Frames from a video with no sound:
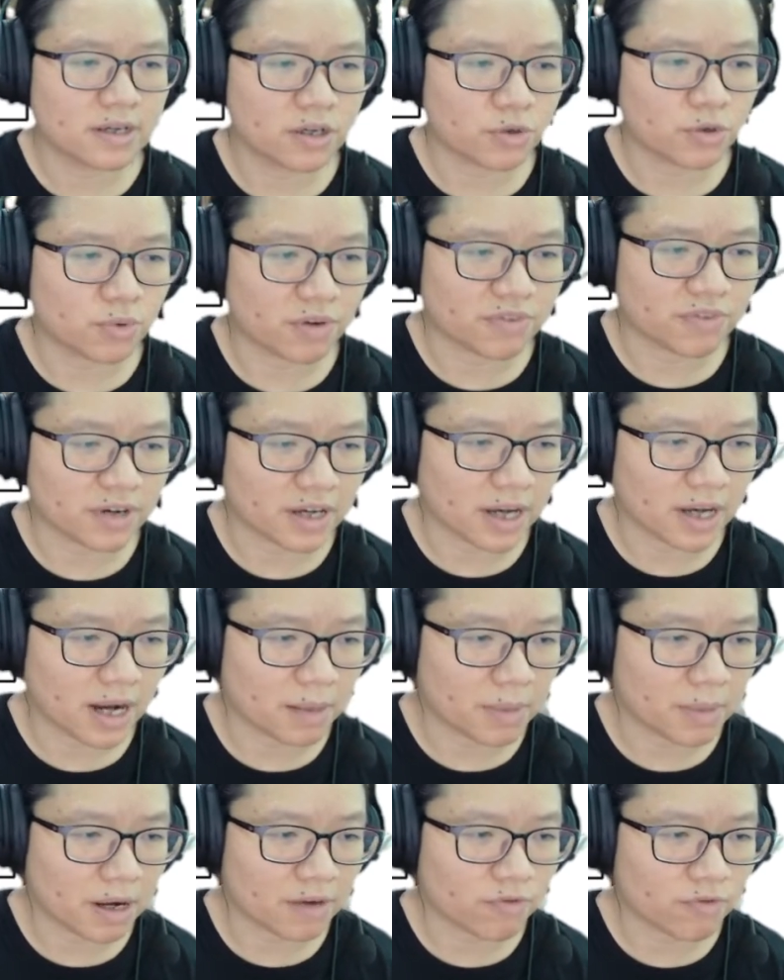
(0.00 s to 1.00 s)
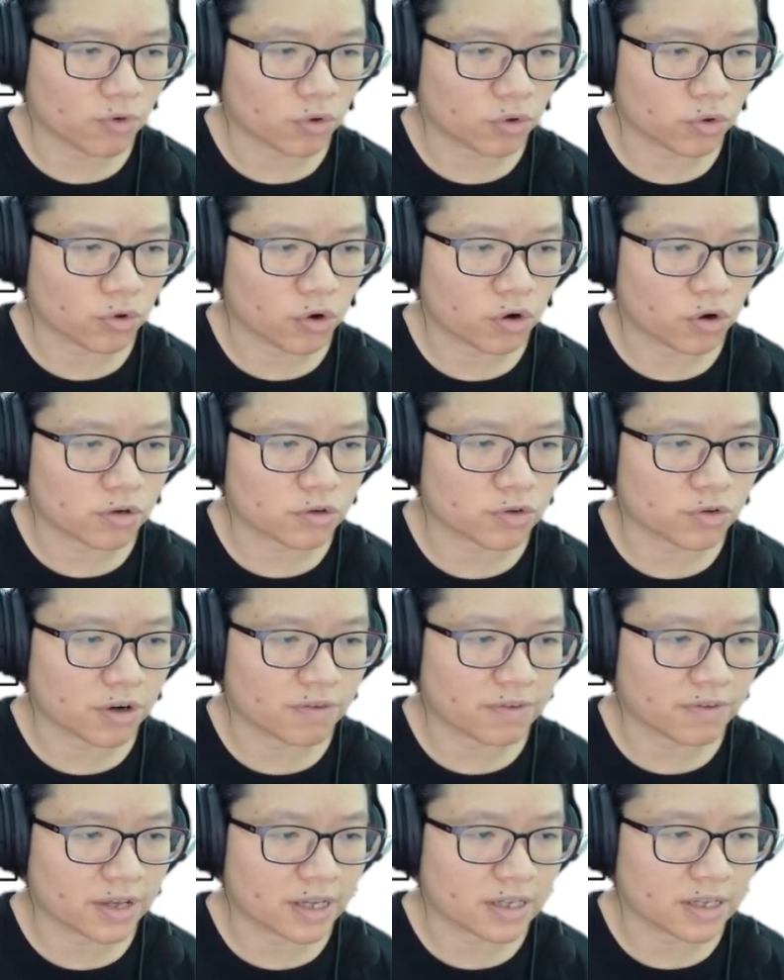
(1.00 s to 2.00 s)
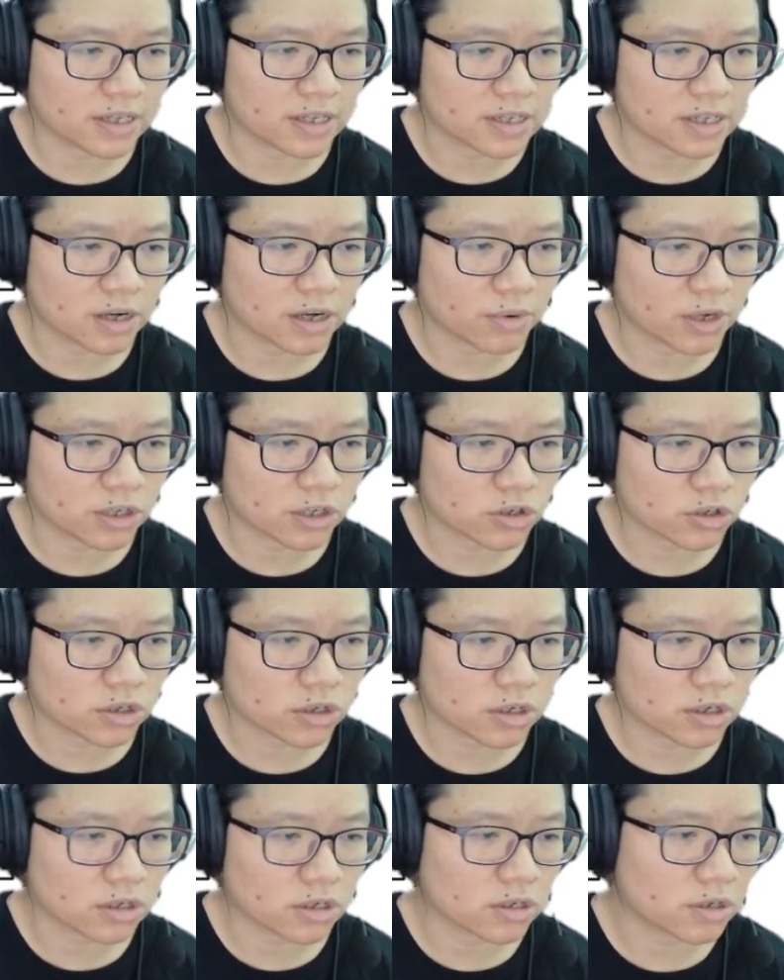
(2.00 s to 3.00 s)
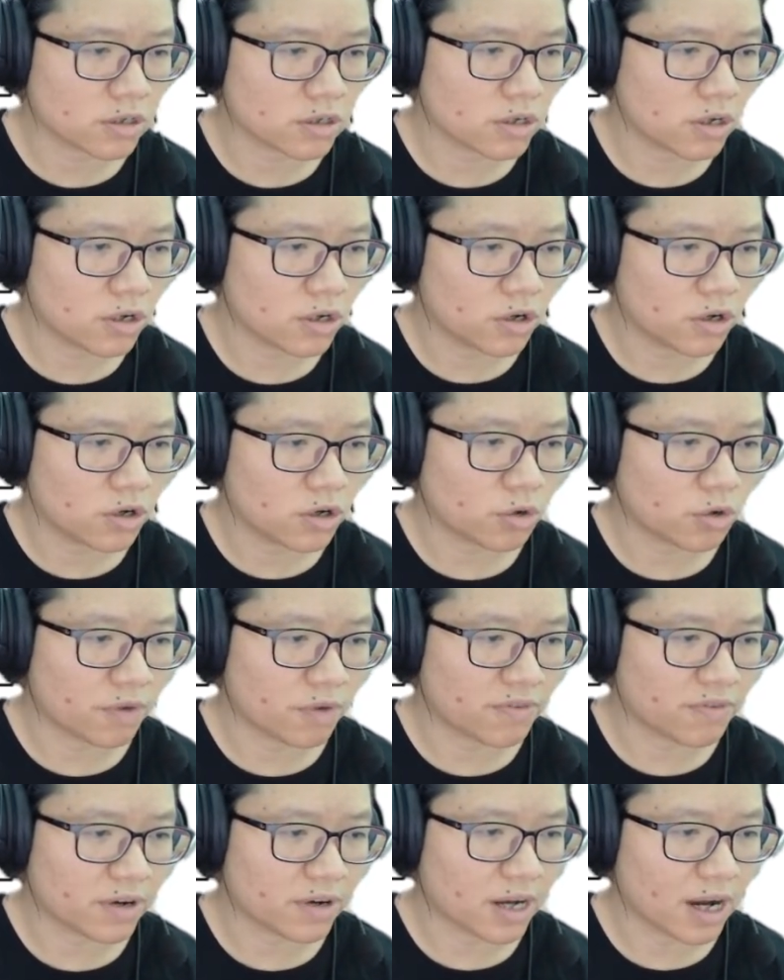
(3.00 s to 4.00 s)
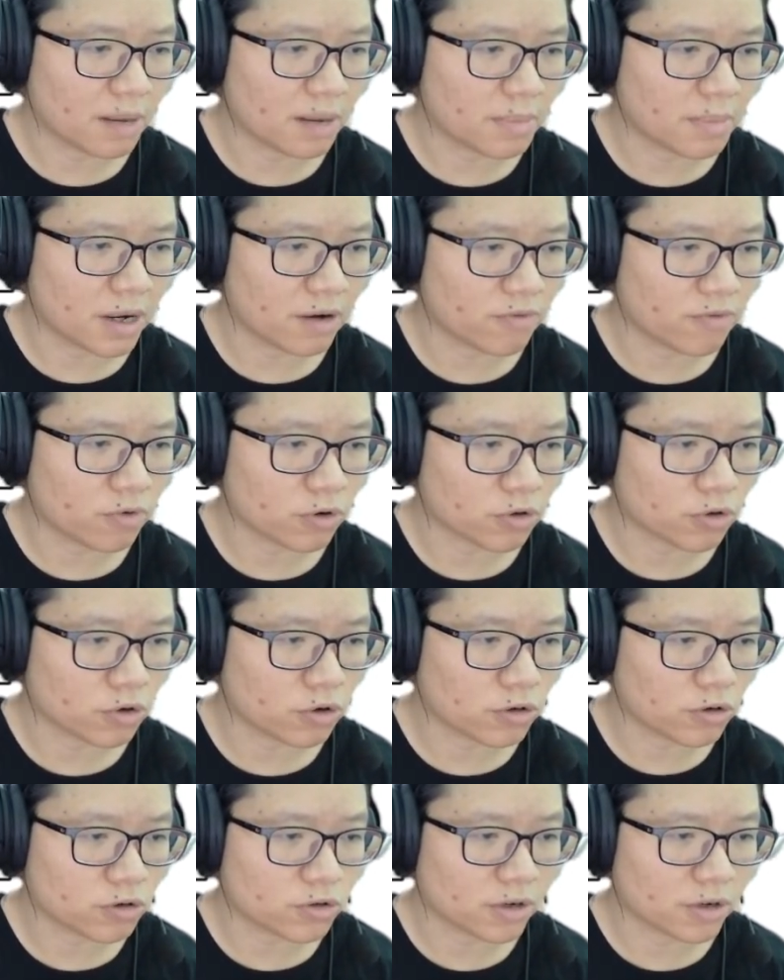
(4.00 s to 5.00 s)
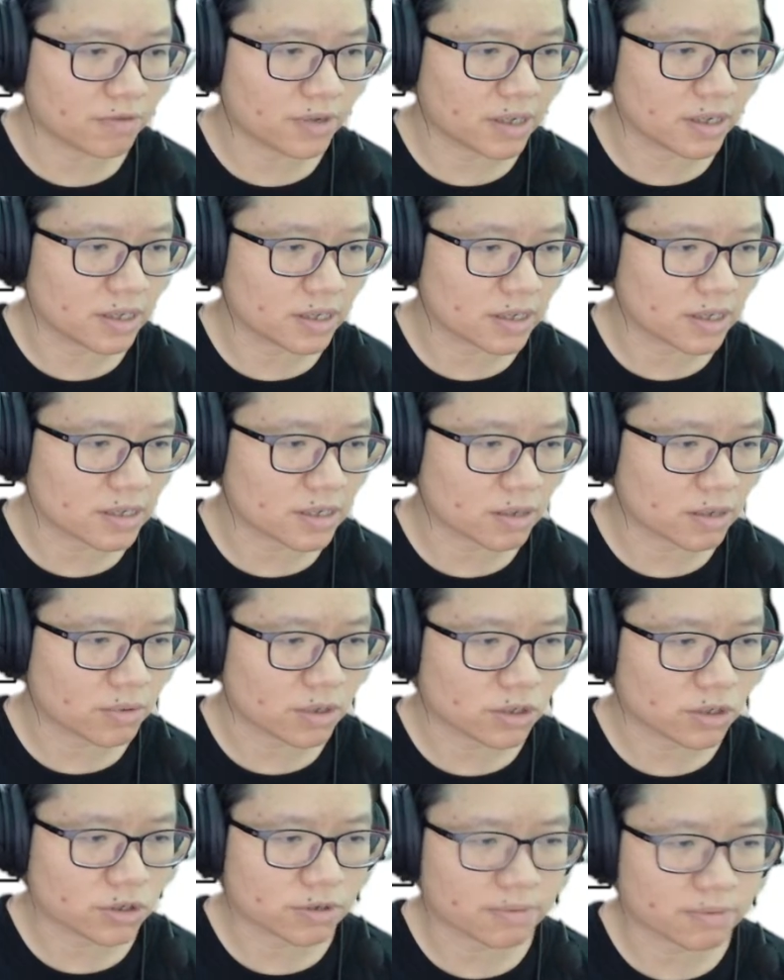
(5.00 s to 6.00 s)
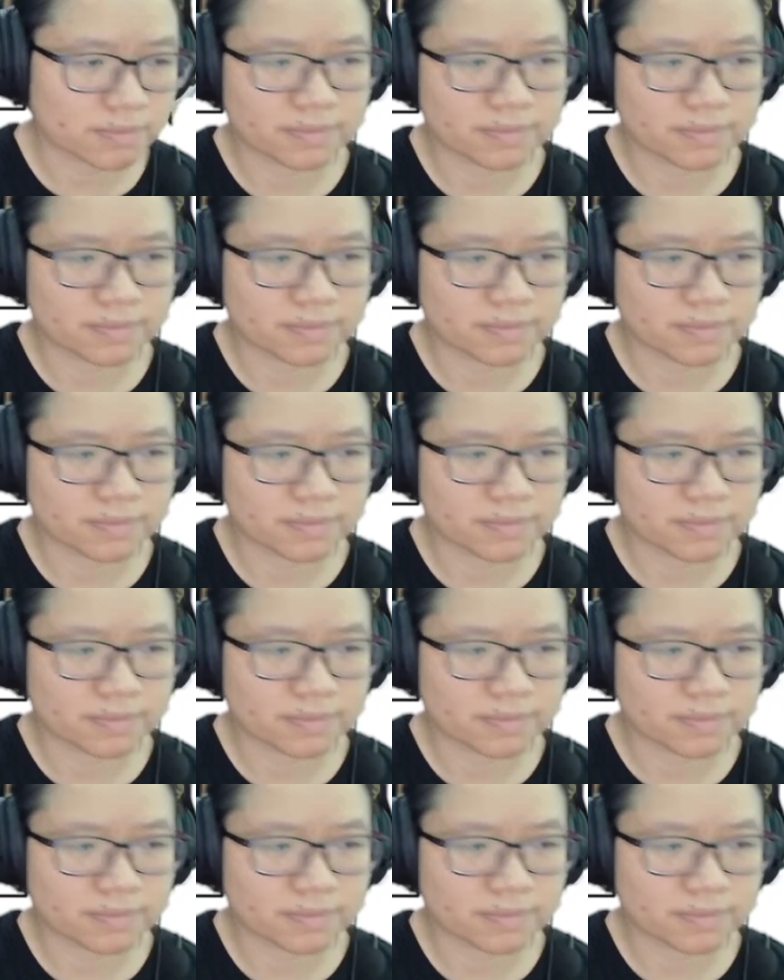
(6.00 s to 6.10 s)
We have a gamma photon traveling this direction. We have a gamma photon traveling in this direction.